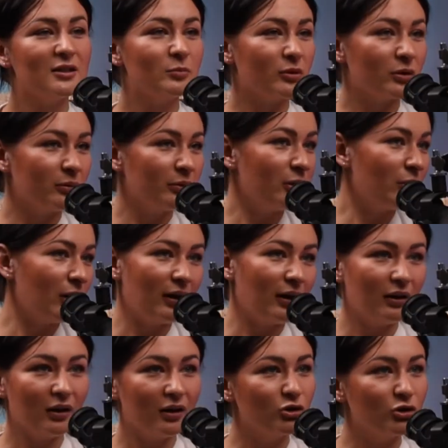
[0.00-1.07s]
probably why a
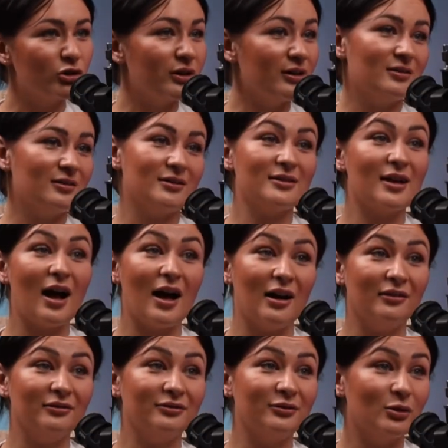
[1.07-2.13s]
lot of trainers
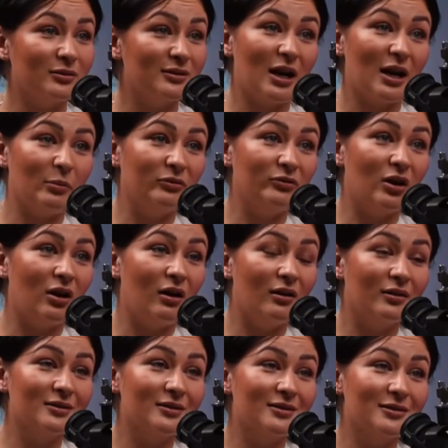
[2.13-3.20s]
have those type of
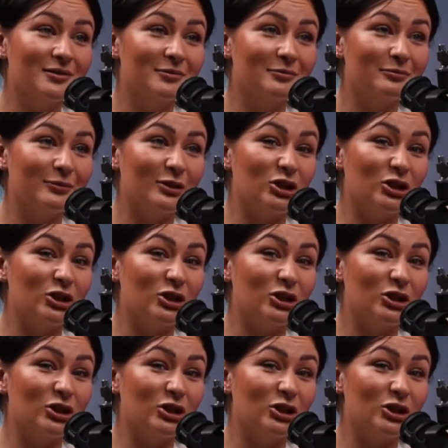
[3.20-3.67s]
dogs. Which